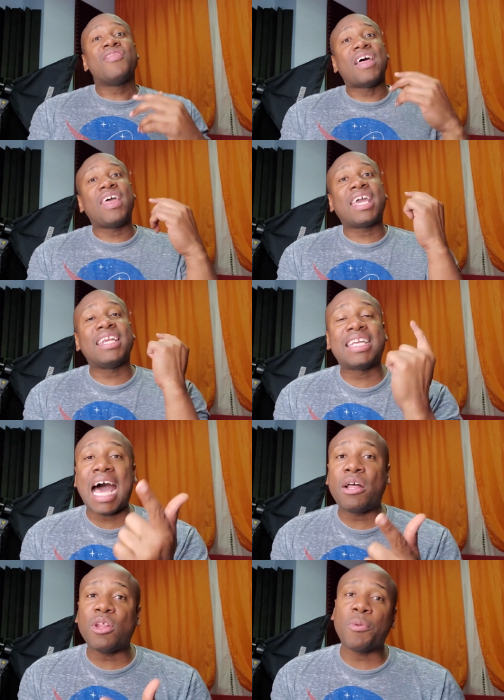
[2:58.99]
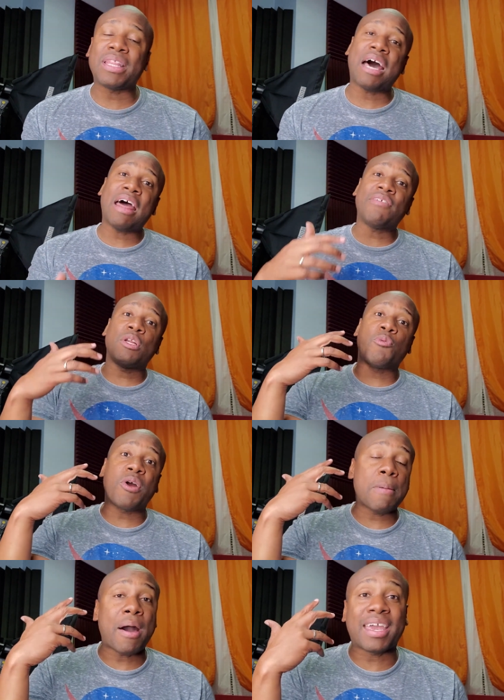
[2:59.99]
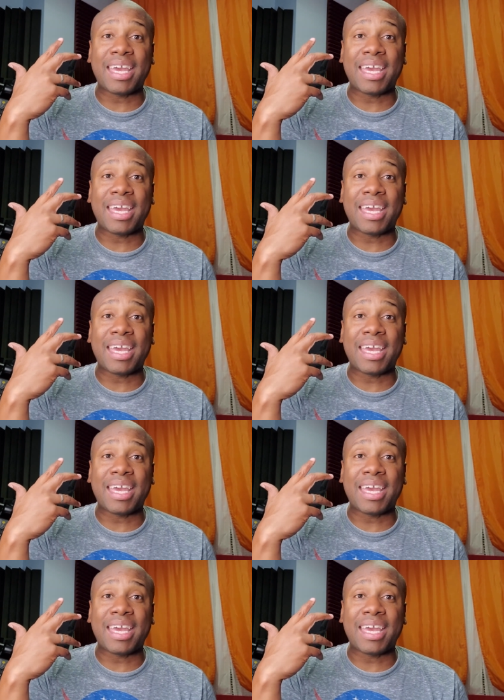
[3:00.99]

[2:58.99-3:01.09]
that they can download without having to worry about